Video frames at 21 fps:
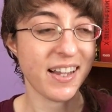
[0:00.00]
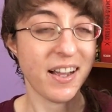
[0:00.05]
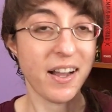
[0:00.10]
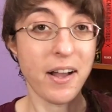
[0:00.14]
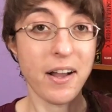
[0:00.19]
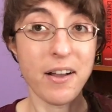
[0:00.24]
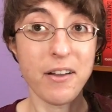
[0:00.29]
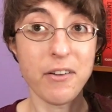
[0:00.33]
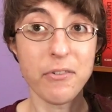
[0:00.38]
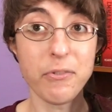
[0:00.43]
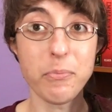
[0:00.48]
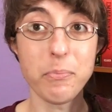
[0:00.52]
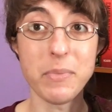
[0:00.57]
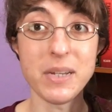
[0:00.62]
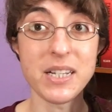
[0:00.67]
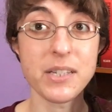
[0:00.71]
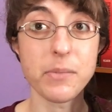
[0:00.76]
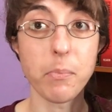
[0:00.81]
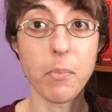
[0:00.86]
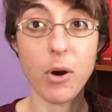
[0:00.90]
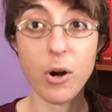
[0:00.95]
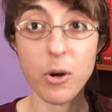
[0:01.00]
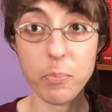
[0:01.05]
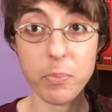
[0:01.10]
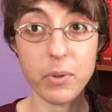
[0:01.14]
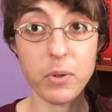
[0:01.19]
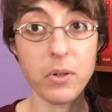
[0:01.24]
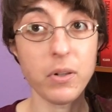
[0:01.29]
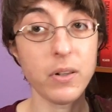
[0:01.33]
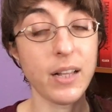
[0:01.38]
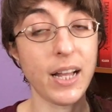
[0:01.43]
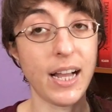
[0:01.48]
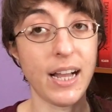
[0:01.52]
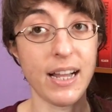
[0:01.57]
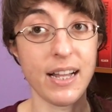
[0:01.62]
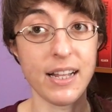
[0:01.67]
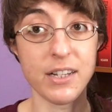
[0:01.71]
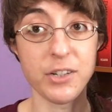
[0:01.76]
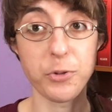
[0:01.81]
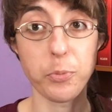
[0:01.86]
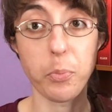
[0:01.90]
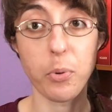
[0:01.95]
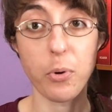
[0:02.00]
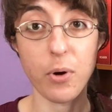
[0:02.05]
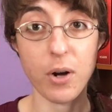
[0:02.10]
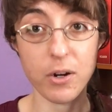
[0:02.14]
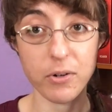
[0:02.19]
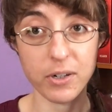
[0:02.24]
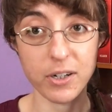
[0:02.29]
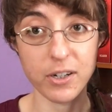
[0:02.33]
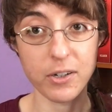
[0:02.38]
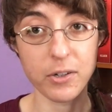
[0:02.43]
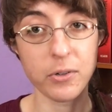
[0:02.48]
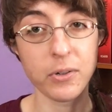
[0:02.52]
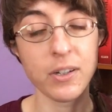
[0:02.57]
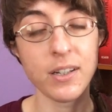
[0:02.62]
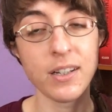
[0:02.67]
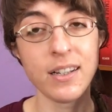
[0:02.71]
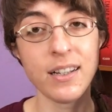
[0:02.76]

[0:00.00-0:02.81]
of Miss Marple and Poirot,